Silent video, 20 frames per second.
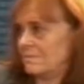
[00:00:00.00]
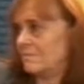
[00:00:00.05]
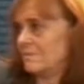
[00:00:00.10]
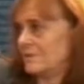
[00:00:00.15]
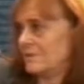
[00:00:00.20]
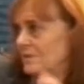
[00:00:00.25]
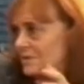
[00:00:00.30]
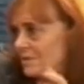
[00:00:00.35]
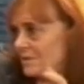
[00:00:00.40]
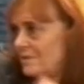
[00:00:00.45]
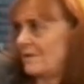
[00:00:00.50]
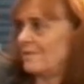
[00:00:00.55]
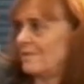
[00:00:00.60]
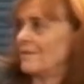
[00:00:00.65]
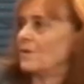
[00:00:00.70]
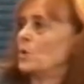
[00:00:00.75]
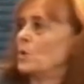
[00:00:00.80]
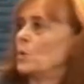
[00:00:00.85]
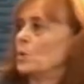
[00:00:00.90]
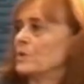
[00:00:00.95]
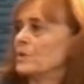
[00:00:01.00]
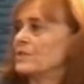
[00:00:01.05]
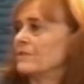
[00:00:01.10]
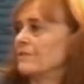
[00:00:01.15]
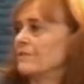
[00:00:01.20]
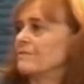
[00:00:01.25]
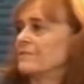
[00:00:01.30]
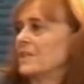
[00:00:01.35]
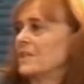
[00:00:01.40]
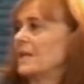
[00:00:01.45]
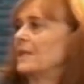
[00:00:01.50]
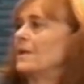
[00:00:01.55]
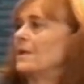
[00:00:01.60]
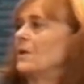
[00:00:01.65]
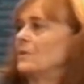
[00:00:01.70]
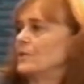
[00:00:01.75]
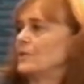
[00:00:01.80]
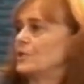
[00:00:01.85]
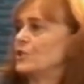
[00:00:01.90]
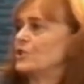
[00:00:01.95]
was in the course of
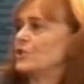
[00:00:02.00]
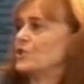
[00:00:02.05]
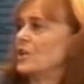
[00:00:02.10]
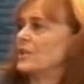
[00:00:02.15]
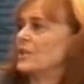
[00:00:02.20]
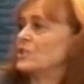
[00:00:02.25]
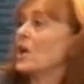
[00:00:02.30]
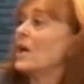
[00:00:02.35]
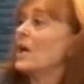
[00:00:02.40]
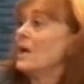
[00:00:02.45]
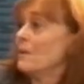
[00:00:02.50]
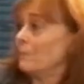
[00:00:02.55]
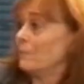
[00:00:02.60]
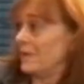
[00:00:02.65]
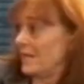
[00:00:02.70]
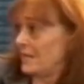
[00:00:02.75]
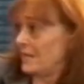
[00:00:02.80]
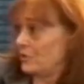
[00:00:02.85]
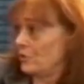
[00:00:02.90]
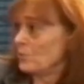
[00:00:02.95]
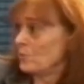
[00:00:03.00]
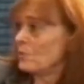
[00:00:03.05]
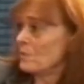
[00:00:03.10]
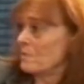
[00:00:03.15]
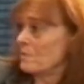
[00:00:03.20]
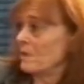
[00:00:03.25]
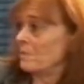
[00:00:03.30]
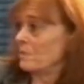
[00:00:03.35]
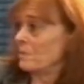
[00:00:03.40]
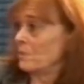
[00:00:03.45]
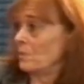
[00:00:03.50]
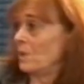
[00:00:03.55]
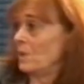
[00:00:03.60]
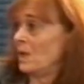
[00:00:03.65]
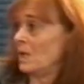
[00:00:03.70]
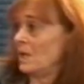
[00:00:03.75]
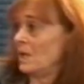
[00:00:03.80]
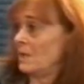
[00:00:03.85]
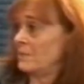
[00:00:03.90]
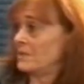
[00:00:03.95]
technology change. But I do remember
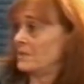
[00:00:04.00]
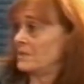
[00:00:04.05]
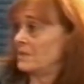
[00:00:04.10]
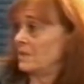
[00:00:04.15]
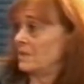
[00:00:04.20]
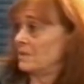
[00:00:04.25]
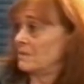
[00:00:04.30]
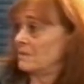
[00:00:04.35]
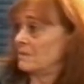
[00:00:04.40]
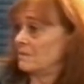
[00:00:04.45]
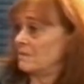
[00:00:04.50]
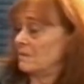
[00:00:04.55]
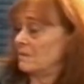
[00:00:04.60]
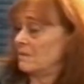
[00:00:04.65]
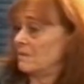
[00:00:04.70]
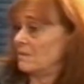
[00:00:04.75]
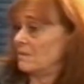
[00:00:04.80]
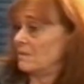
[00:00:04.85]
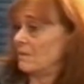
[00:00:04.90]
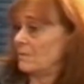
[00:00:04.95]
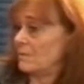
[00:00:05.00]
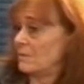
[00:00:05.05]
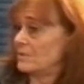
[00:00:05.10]
while I was at Oak